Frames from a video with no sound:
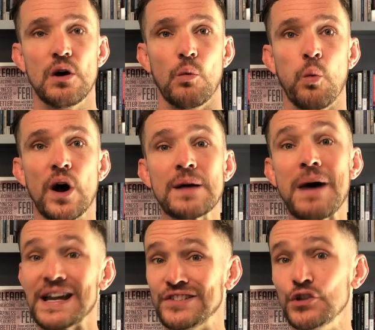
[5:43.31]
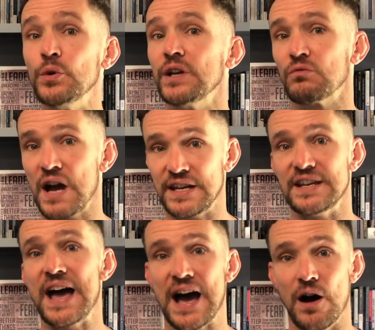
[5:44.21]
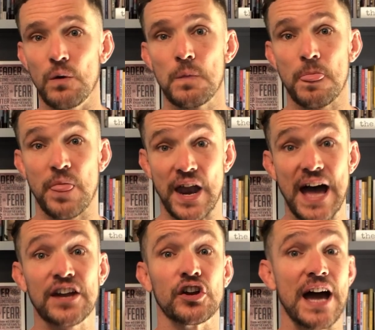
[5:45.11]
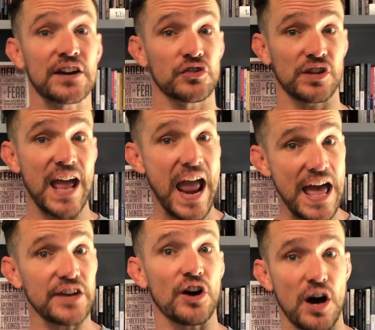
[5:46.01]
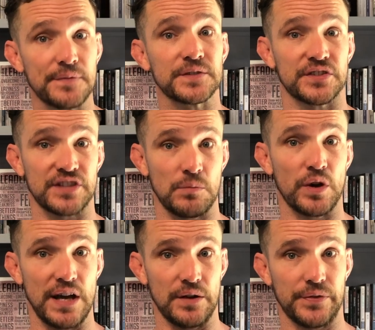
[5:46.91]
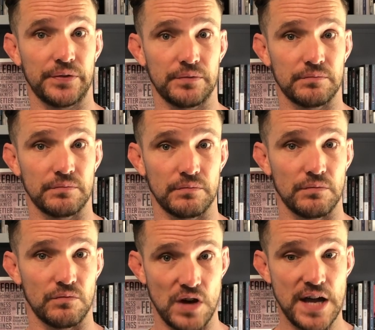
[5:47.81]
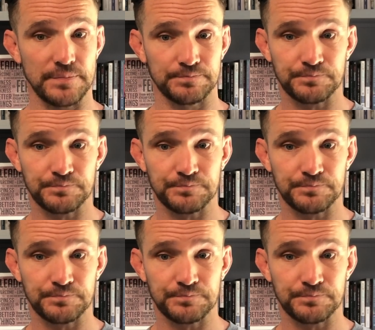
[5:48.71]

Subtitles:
what am I doing right now that I could actually hand off to someone else, right?